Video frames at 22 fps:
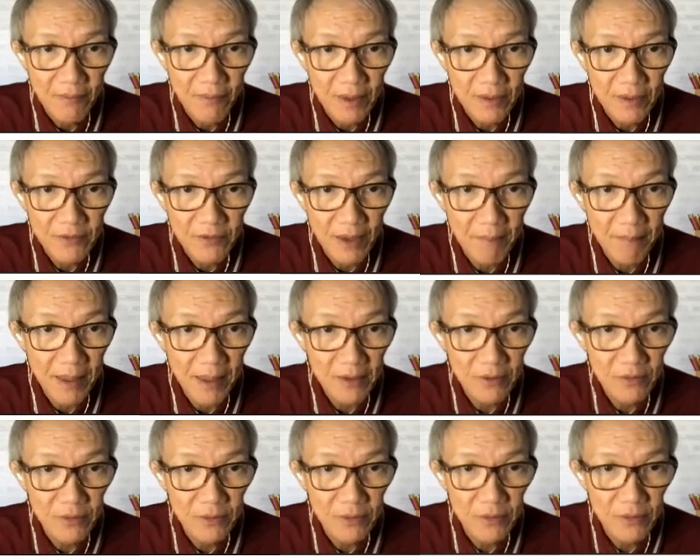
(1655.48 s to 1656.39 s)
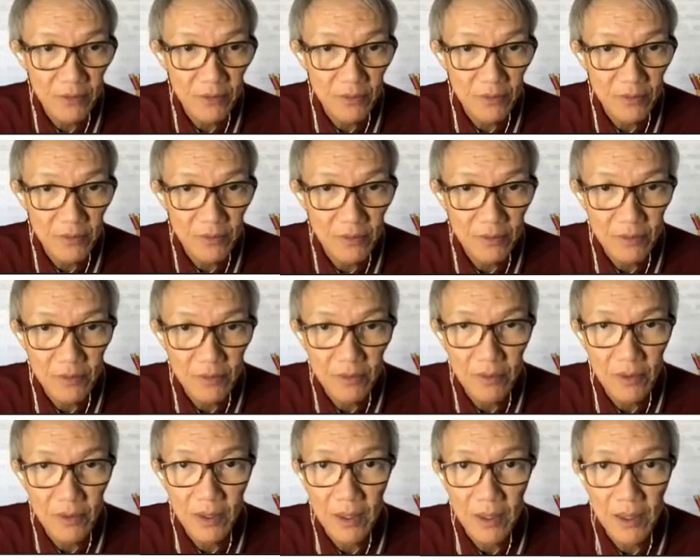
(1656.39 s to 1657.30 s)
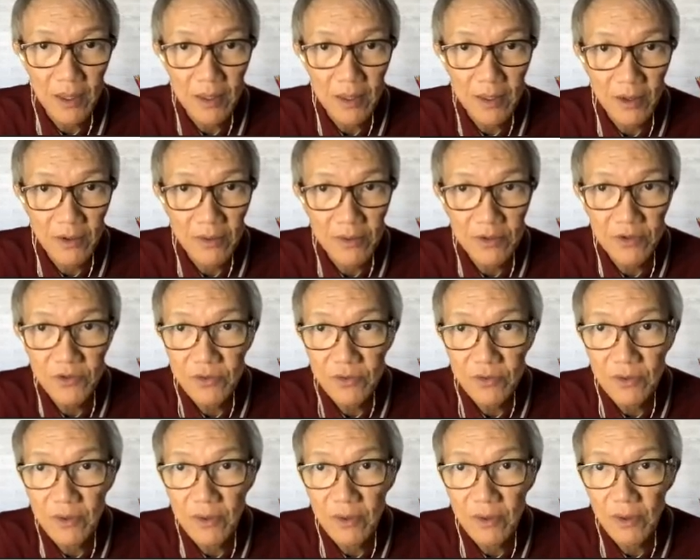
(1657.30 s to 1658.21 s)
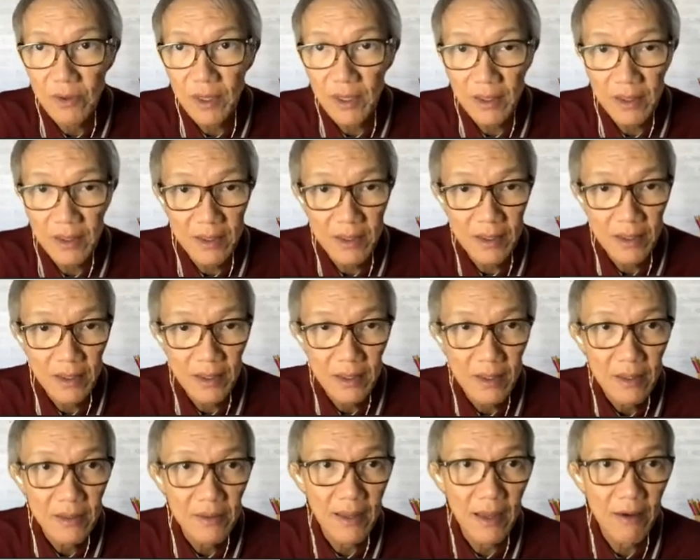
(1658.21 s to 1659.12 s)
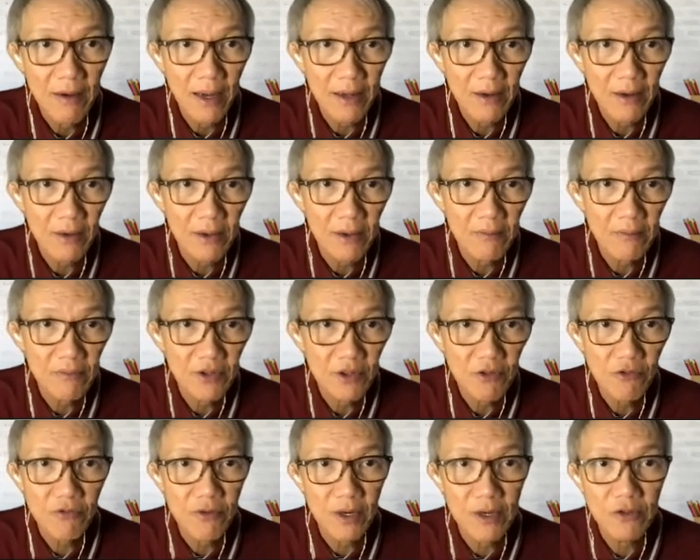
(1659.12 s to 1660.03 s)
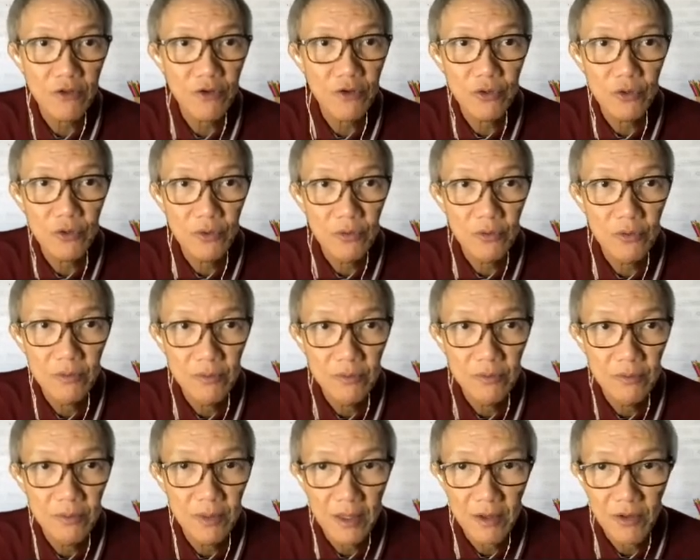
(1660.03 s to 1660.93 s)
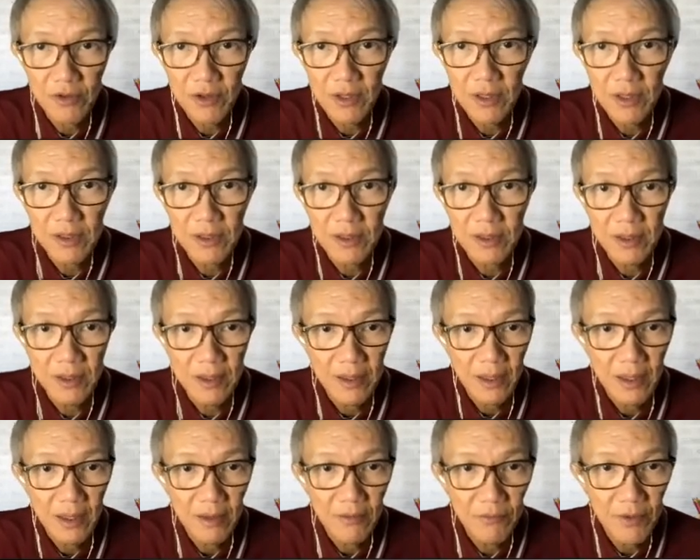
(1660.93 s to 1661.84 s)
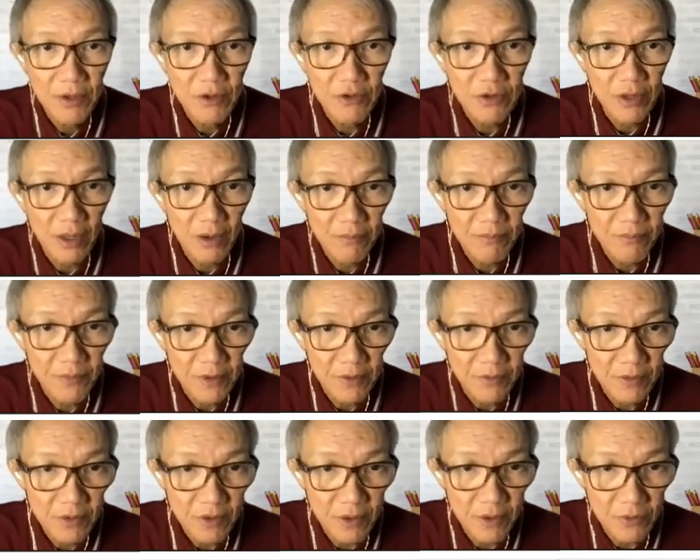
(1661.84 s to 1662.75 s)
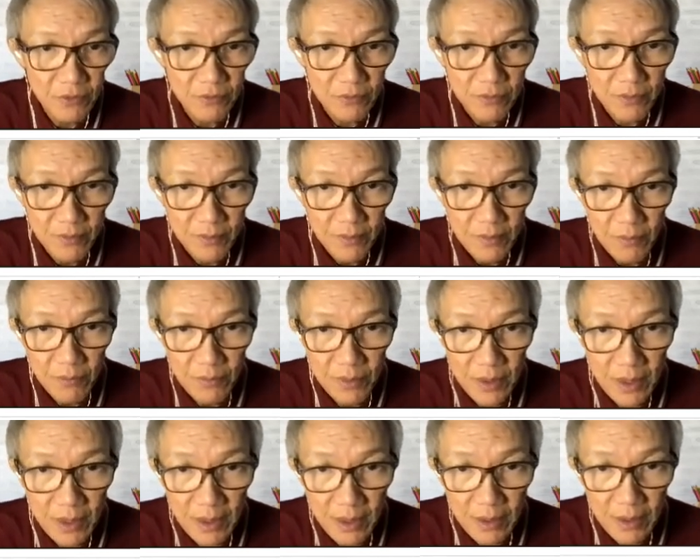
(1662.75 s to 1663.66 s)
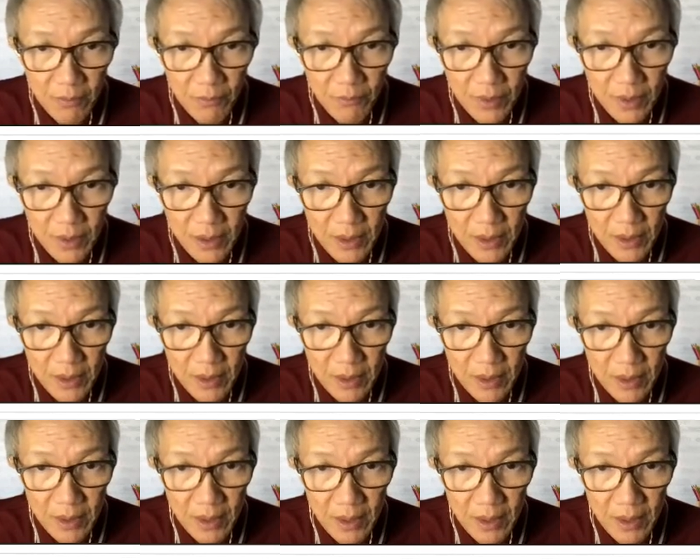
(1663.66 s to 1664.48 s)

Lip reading: Jump back to the condition. Okay, now I can just run through and see the result. The result, we